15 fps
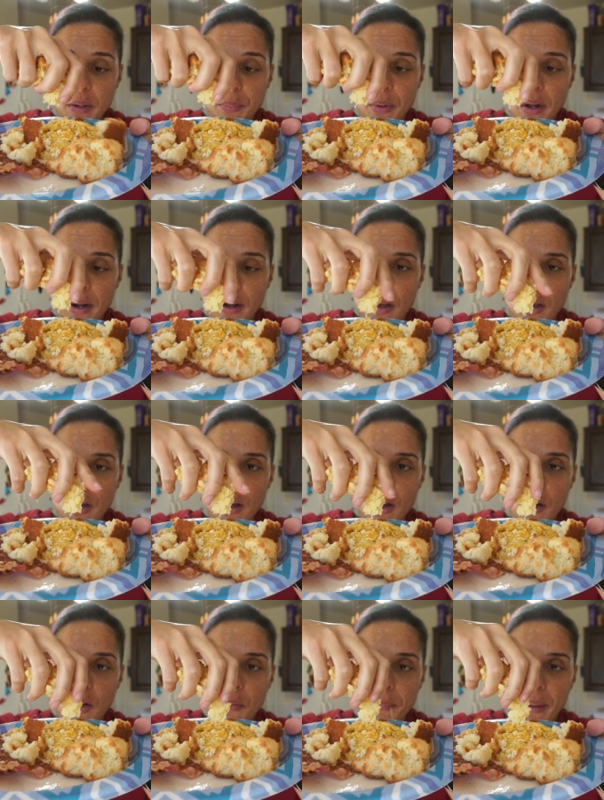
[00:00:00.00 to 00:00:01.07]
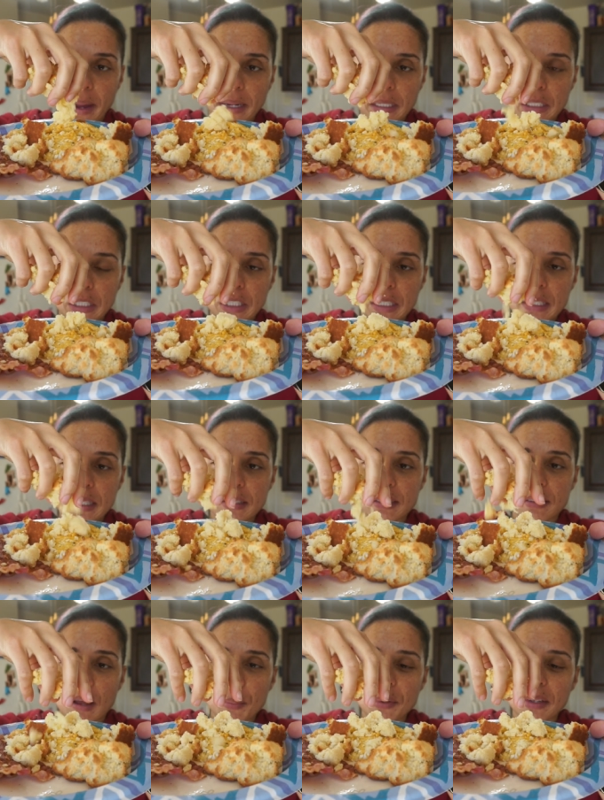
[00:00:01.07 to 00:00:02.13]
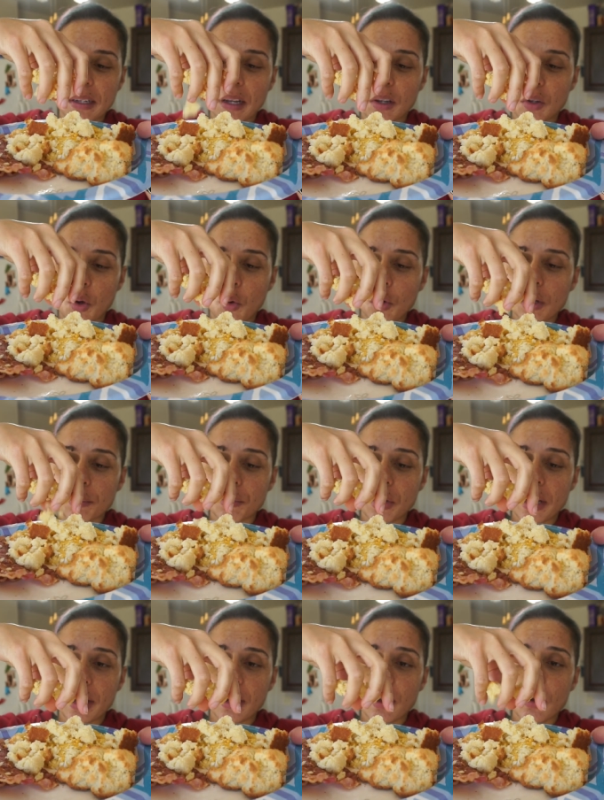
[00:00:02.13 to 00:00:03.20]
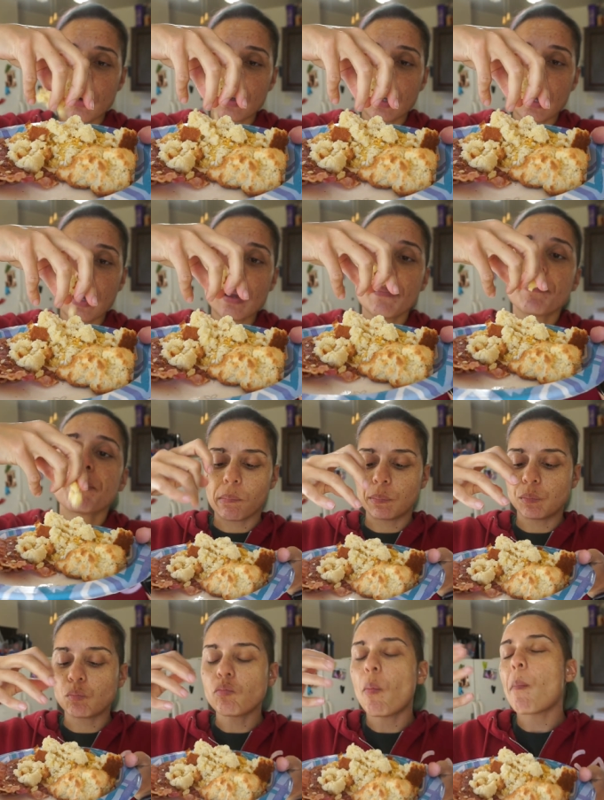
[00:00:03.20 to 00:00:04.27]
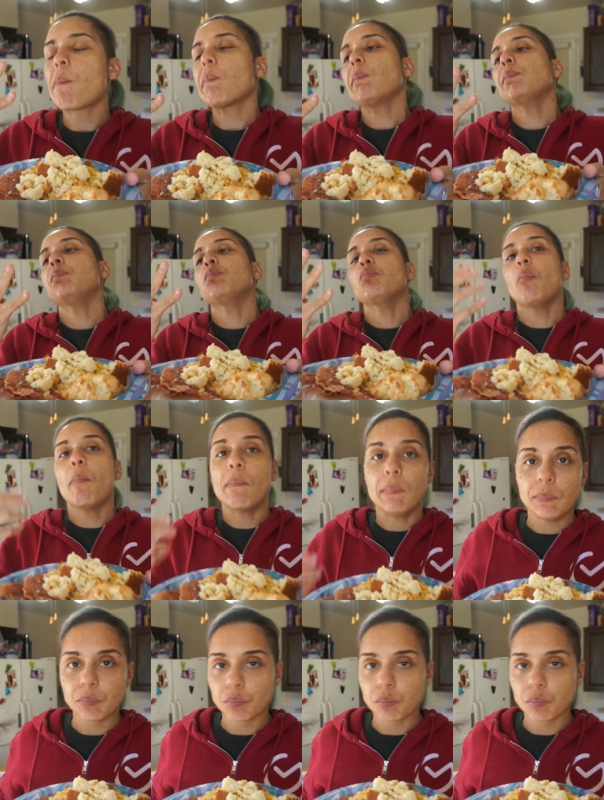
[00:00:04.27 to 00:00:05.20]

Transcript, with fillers: apart. Oh my goodness, it's almost like a cornbread. Okay. Mm.